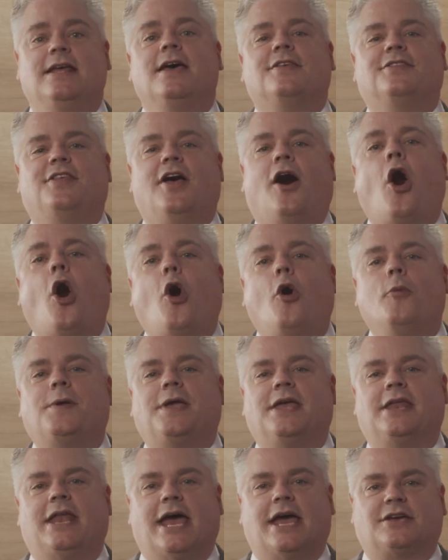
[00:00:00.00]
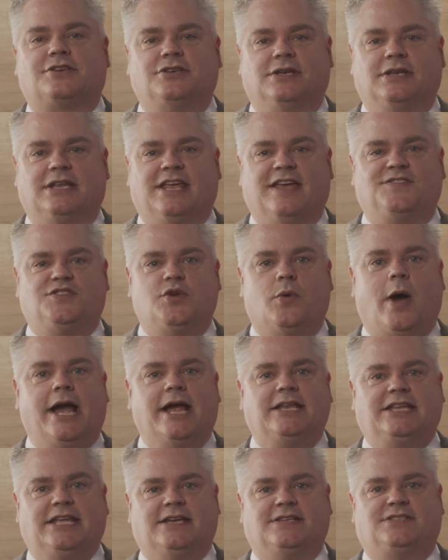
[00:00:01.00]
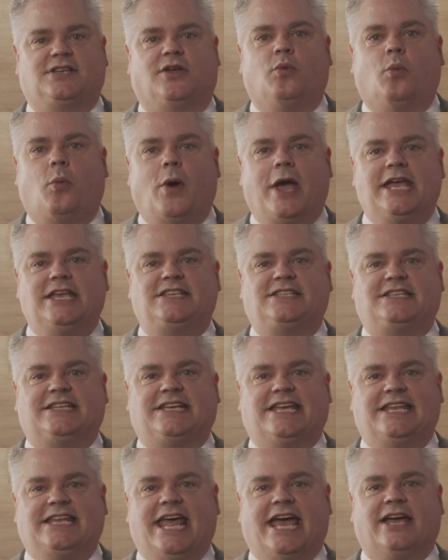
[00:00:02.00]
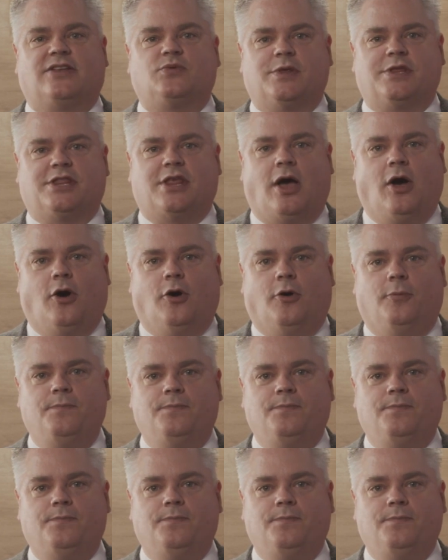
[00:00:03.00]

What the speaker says: the home connection gives you ideas on ways to connect with the home.